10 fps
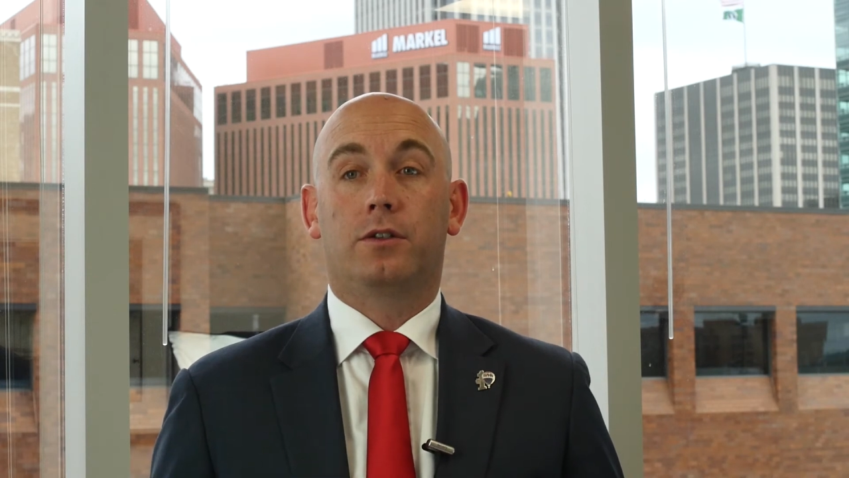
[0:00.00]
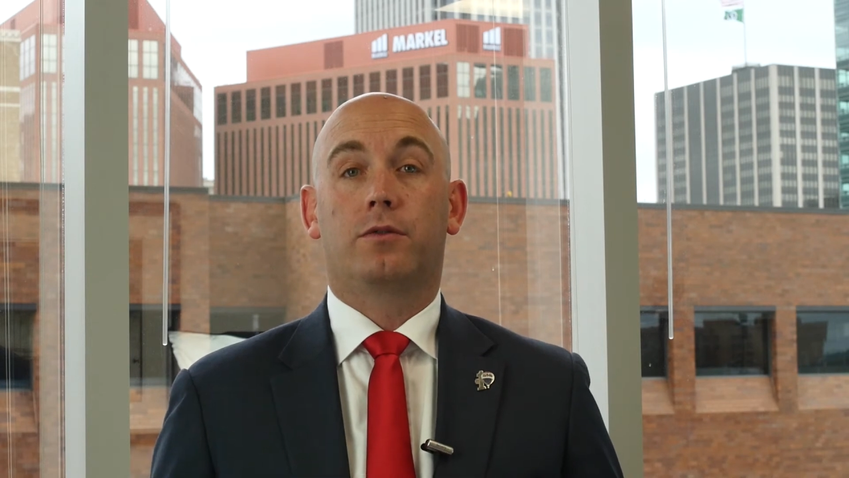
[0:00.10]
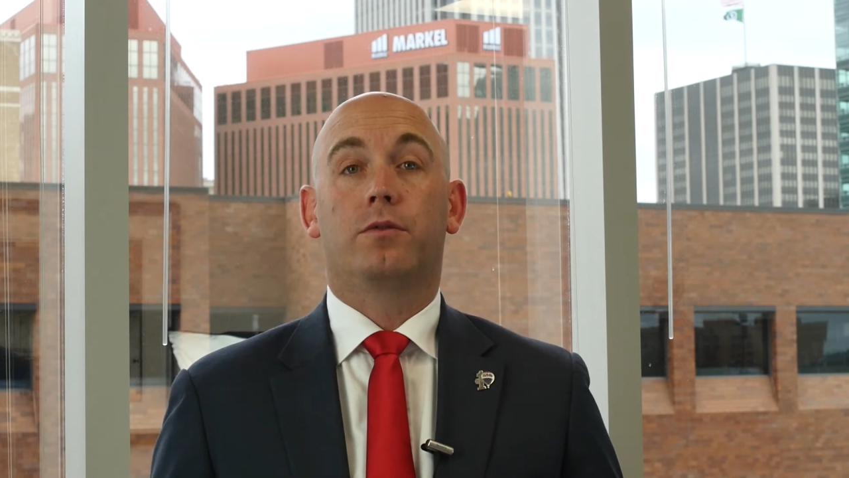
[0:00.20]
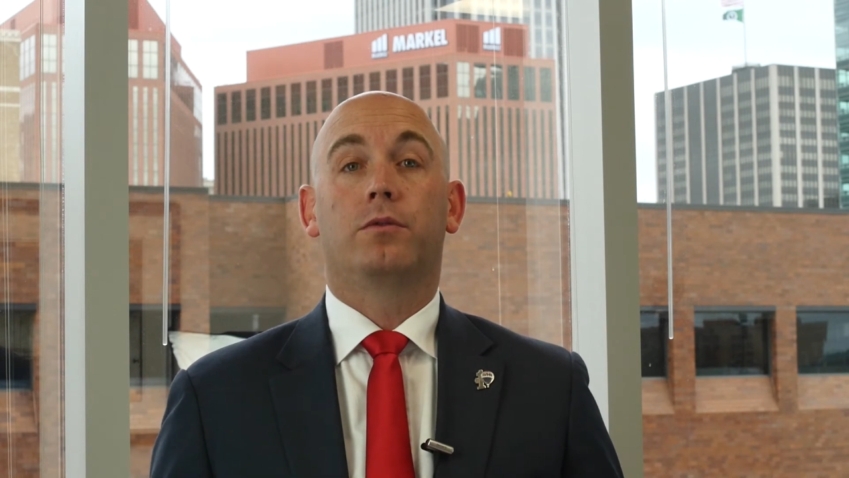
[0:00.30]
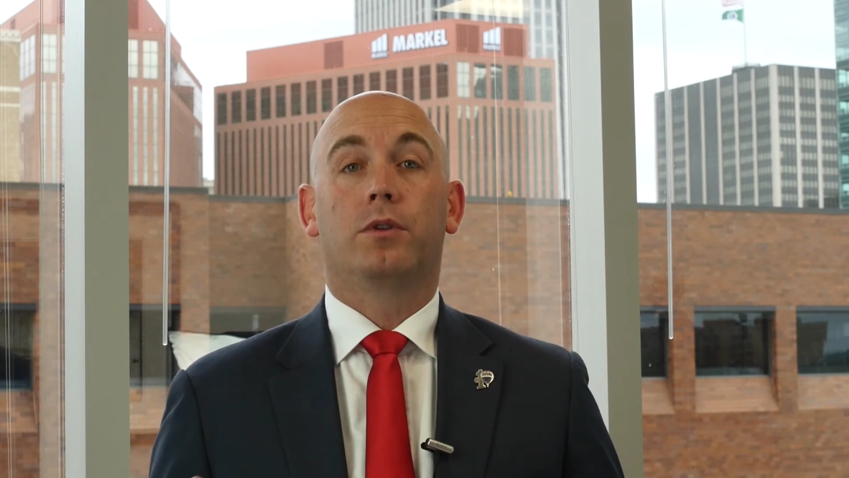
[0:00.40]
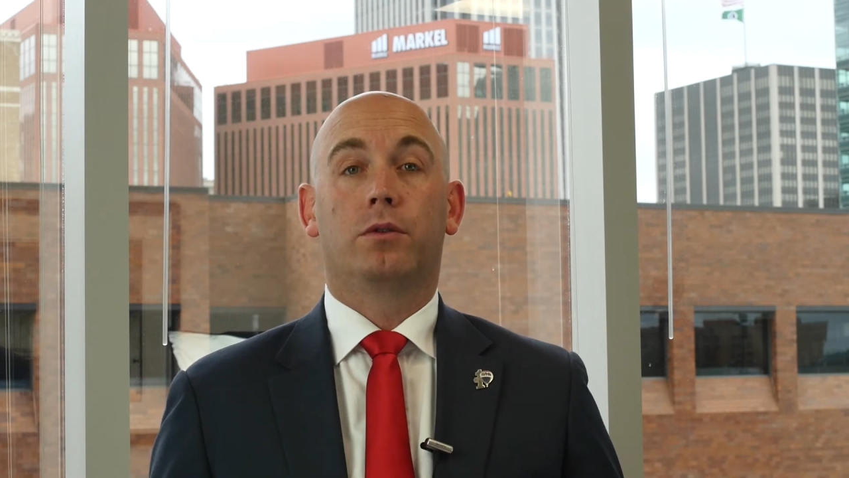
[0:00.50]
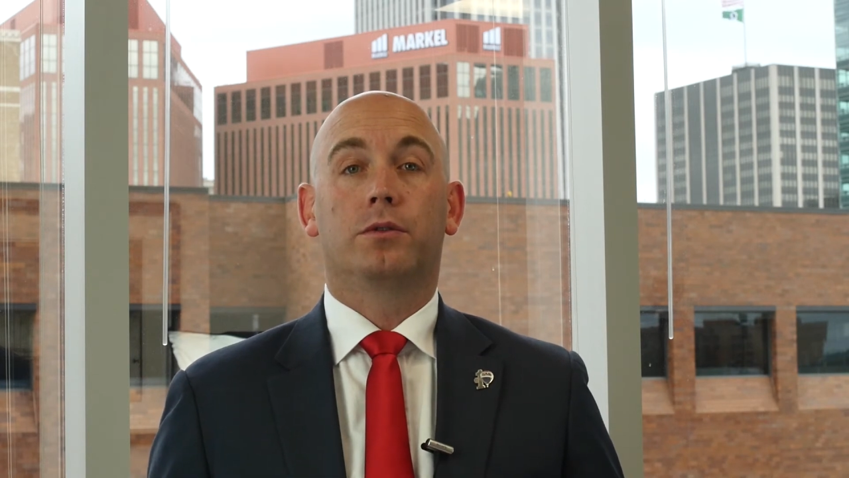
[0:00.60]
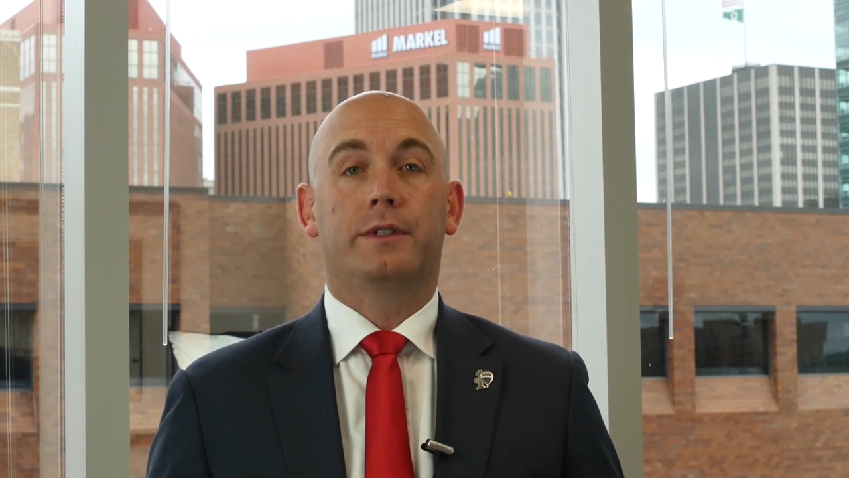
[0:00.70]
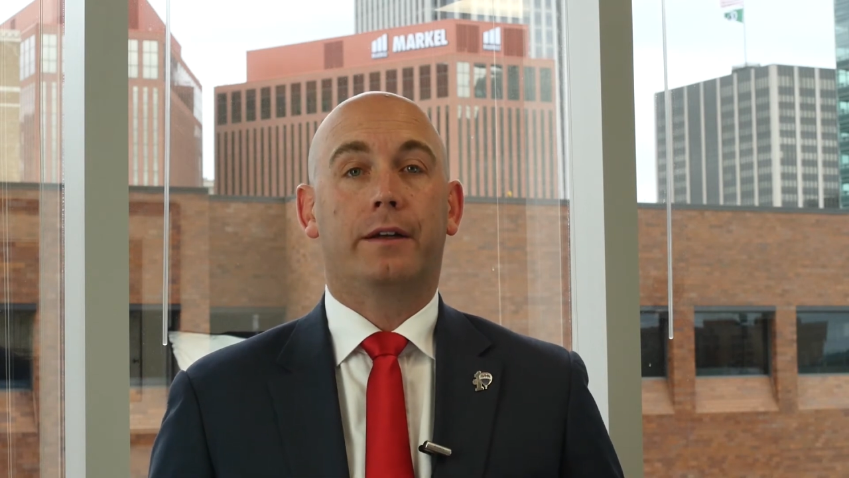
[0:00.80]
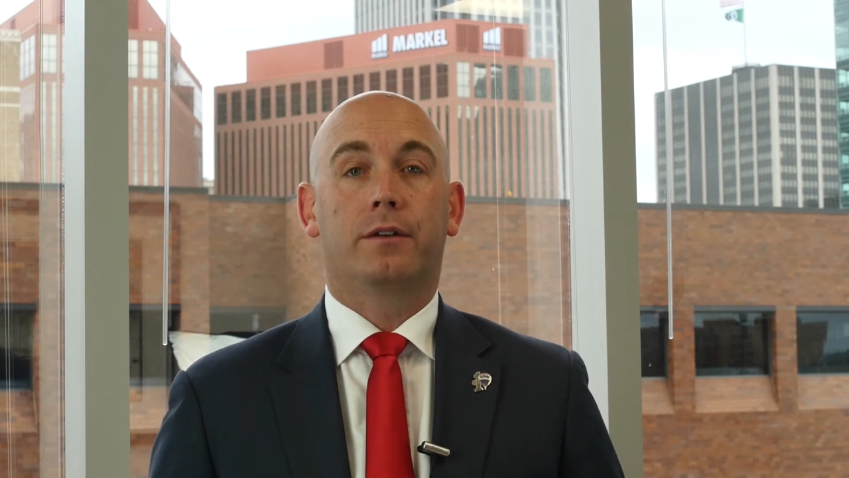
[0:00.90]
through
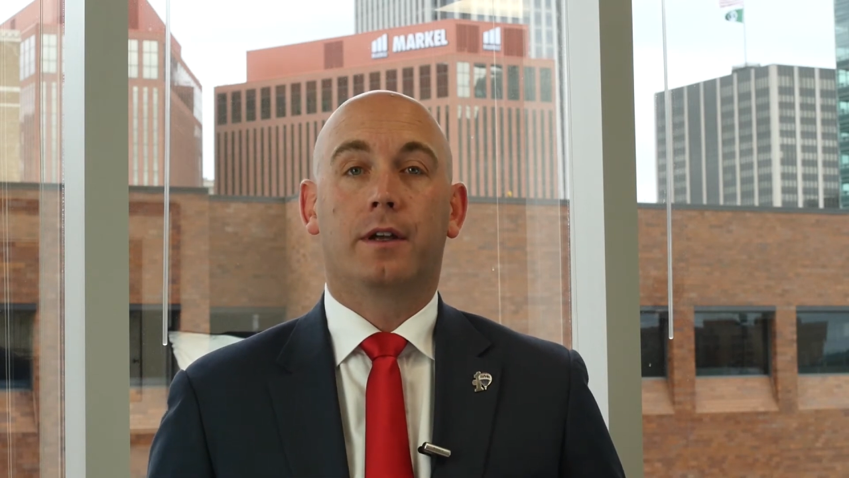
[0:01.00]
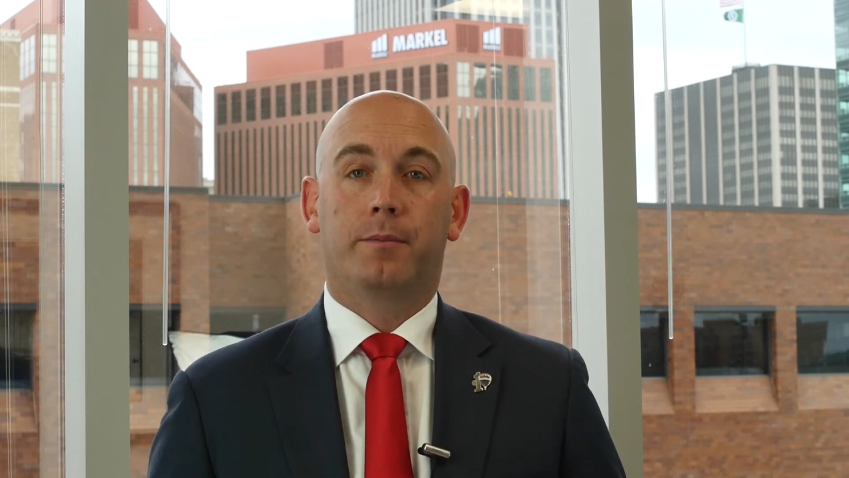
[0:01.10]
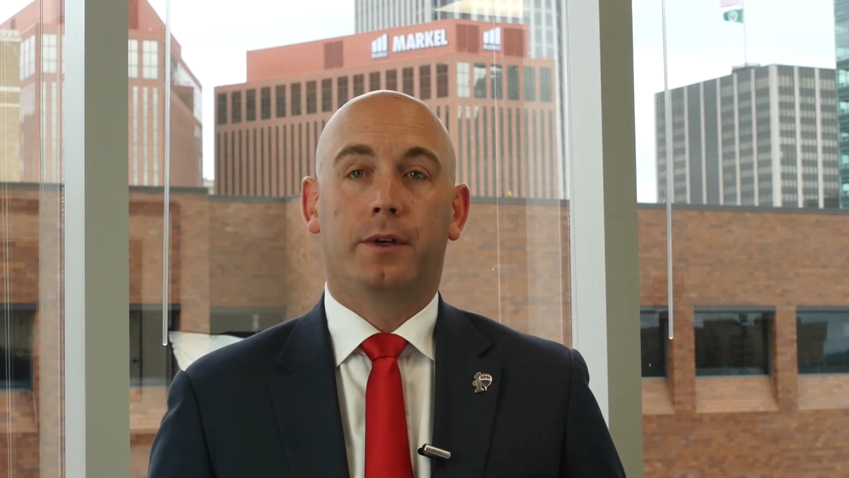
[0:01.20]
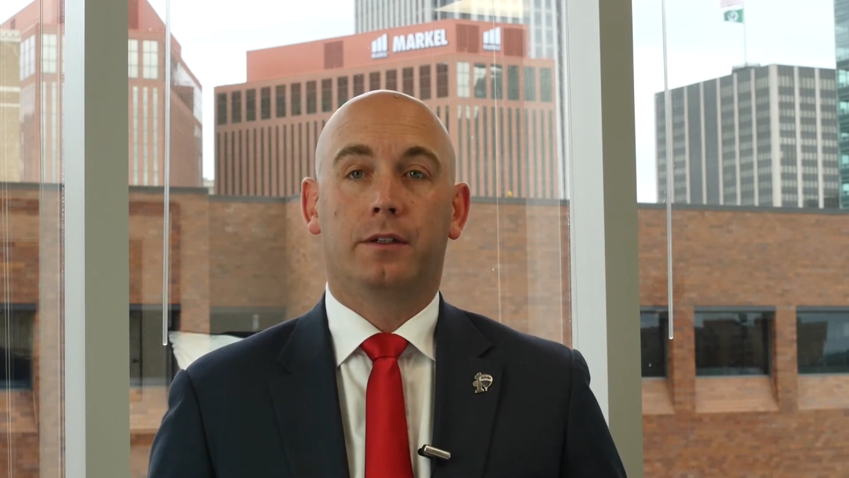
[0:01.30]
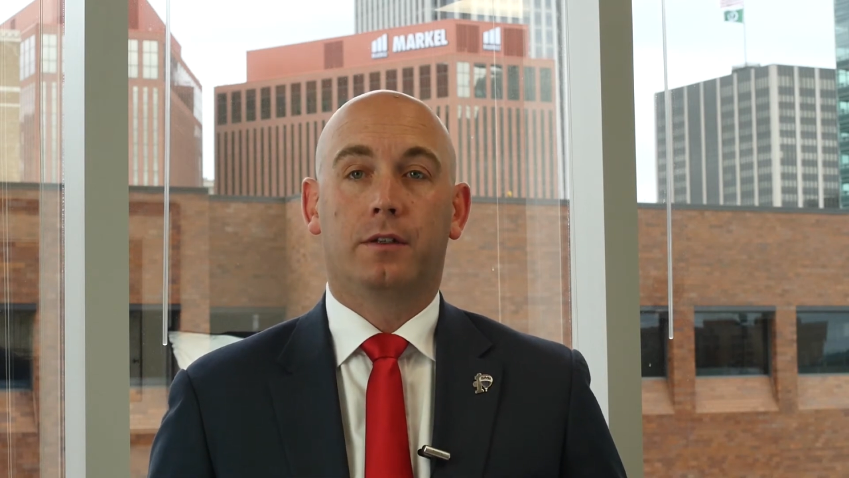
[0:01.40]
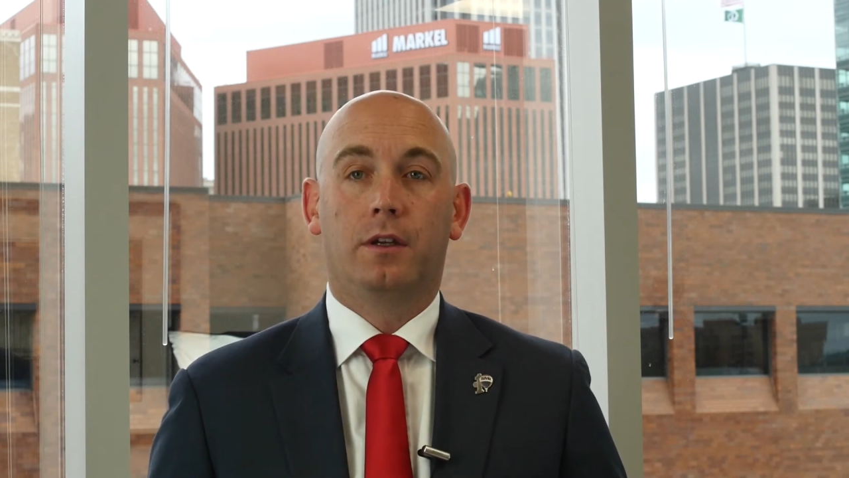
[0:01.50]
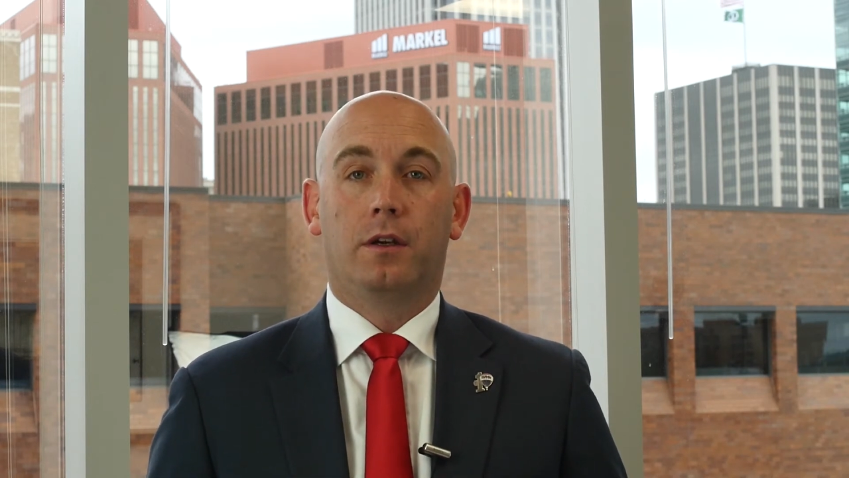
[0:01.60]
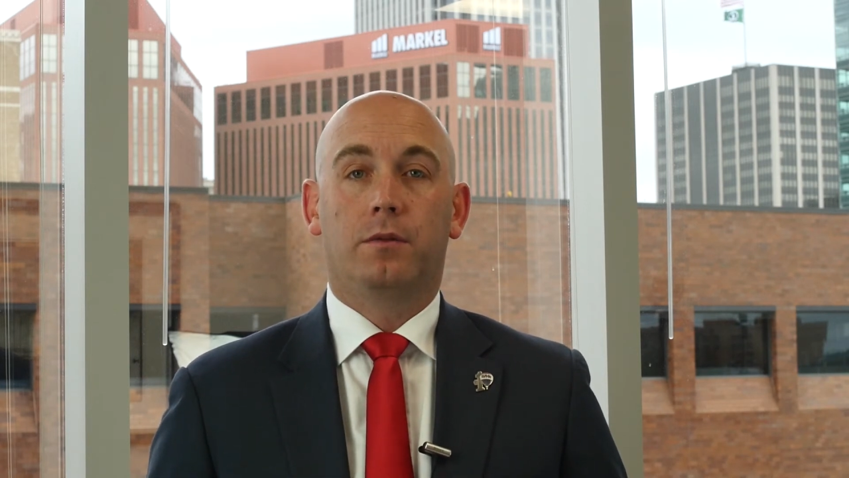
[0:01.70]
local title companies,